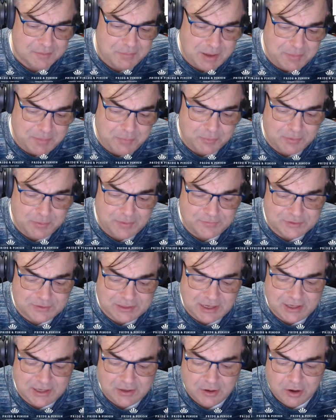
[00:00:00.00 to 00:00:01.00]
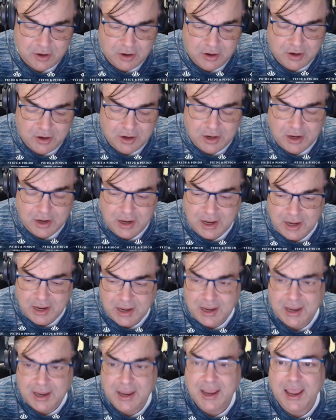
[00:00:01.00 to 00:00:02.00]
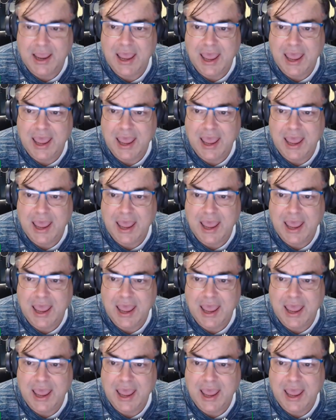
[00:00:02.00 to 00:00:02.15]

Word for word: people have said, uh,